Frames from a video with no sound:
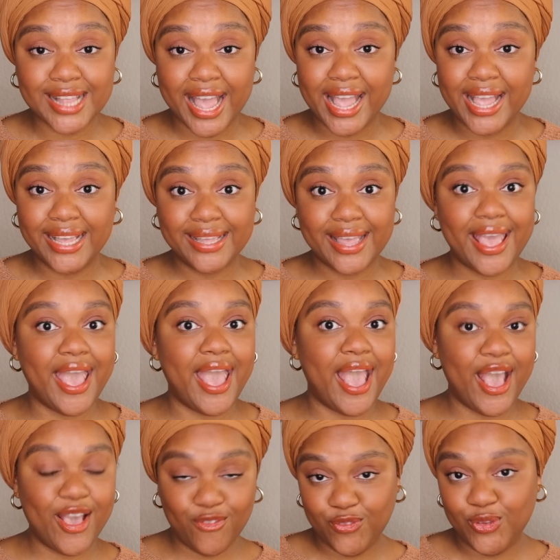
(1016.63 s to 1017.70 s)
like,
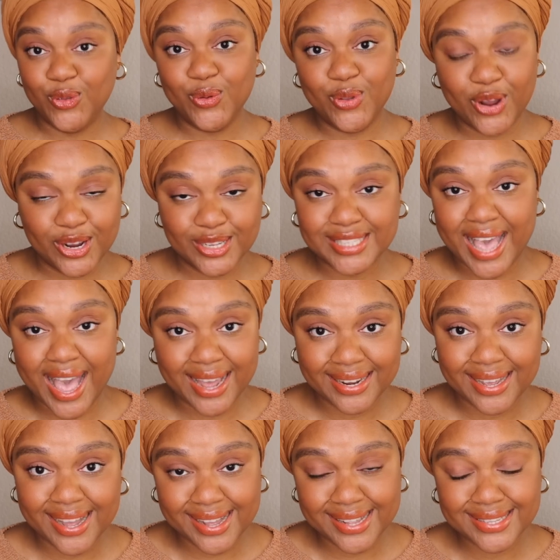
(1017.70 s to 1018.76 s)
F you curse at
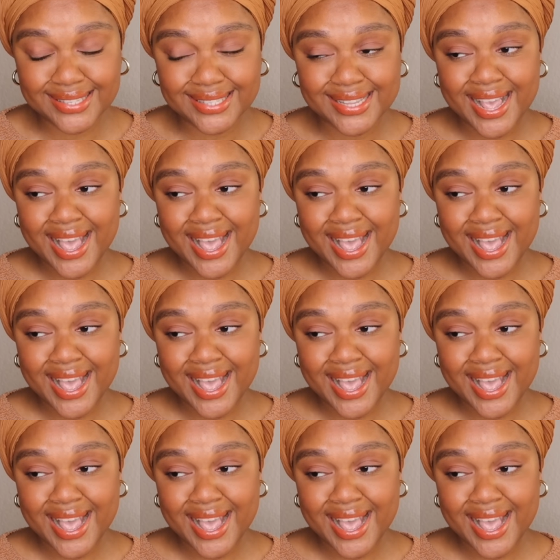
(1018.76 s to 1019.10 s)
us.